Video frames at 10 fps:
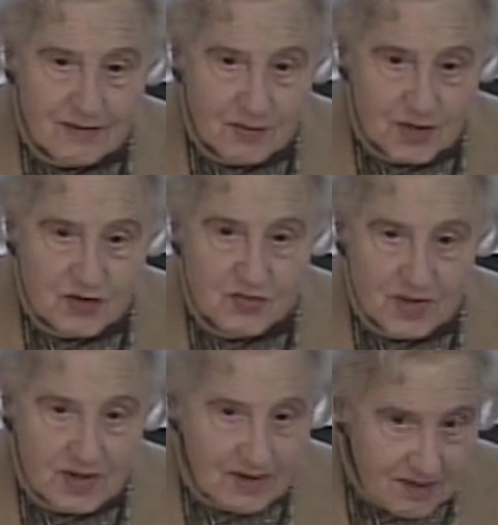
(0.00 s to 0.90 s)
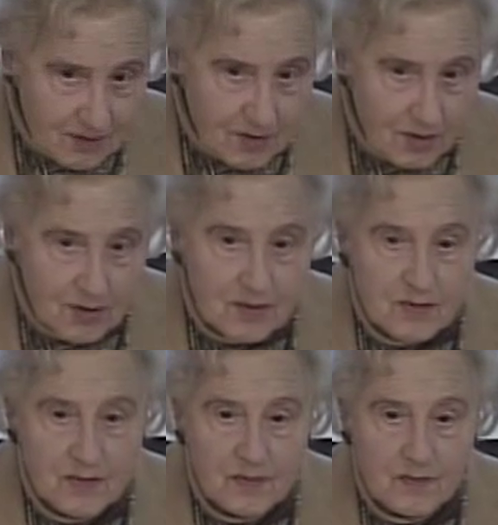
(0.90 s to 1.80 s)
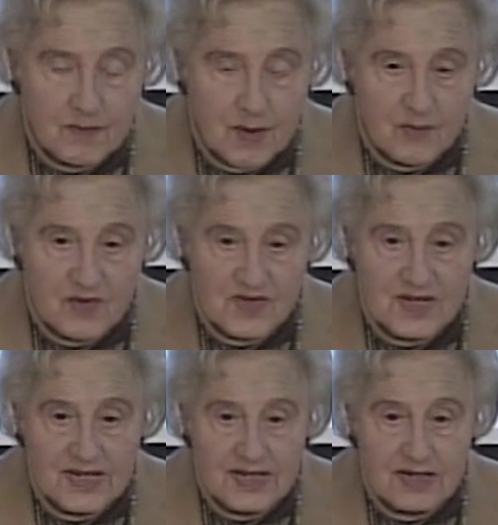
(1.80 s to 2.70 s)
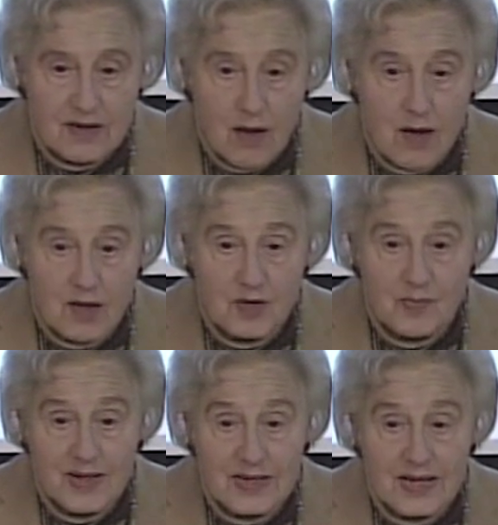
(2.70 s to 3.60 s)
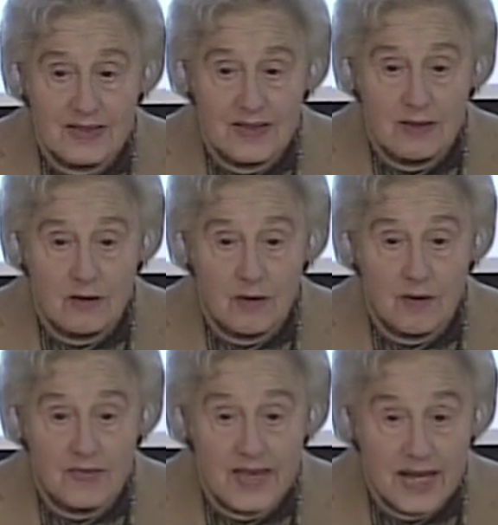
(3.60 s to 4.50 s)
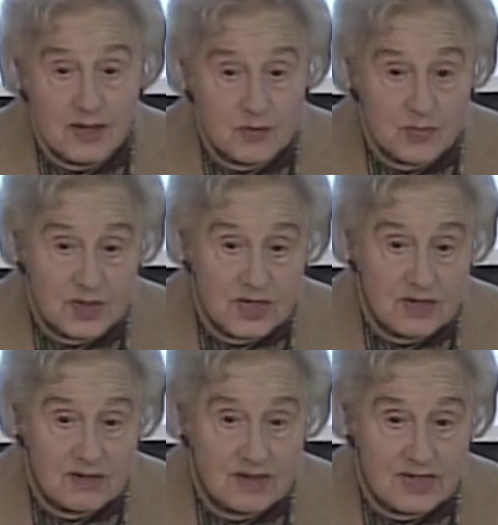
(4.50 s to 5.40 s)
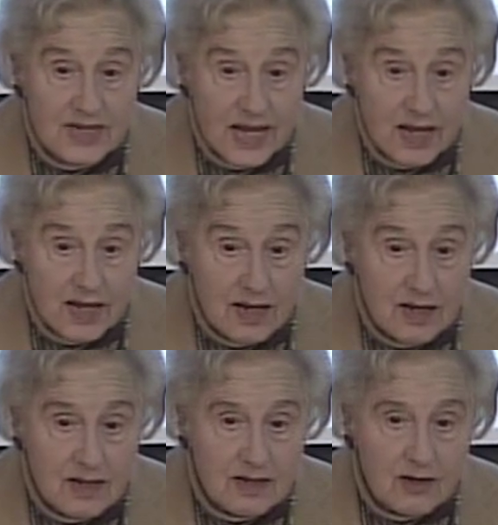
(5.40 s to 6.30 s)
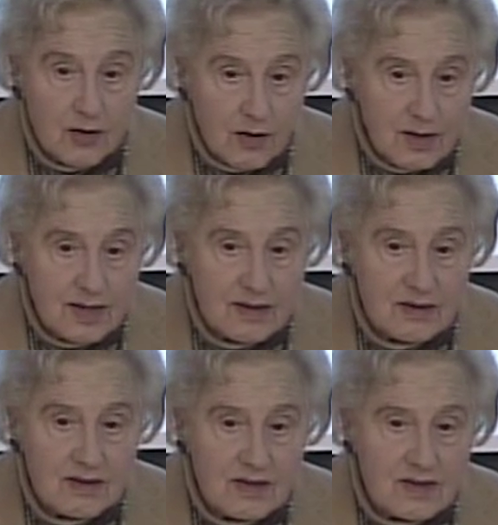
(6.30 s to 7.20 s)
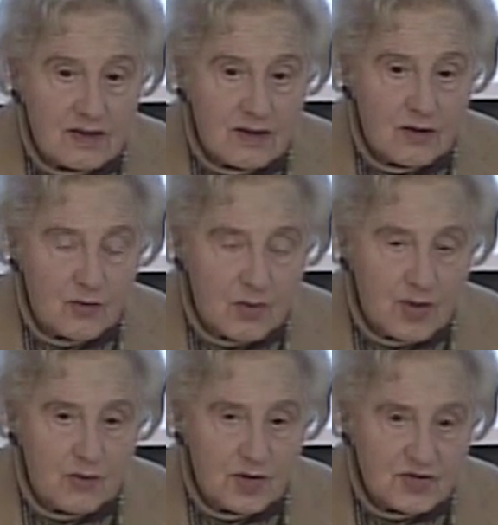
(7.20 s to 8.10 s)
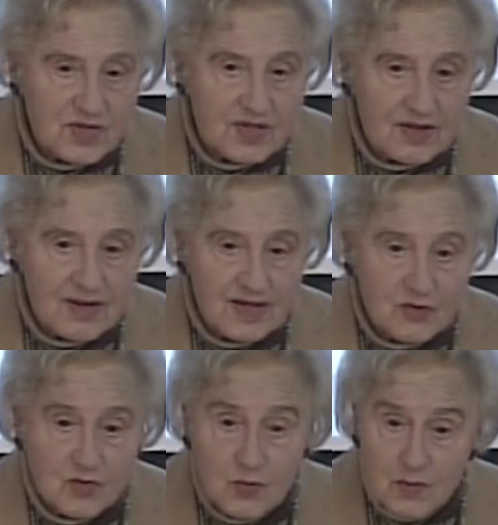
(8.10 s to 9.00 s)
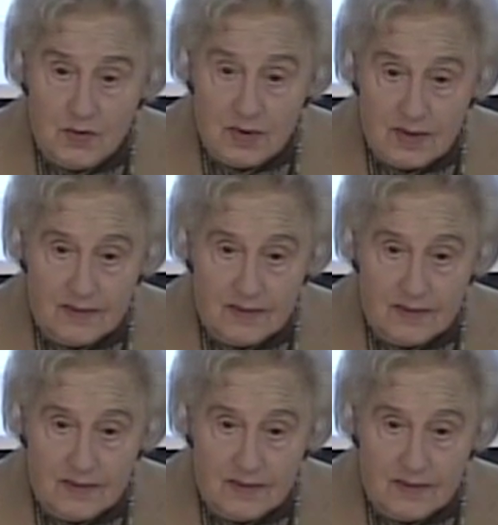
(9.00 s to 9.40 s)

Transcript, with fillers: which we, you know, obviously did not. But at, uh, on that particular day, earlier, we were still at school.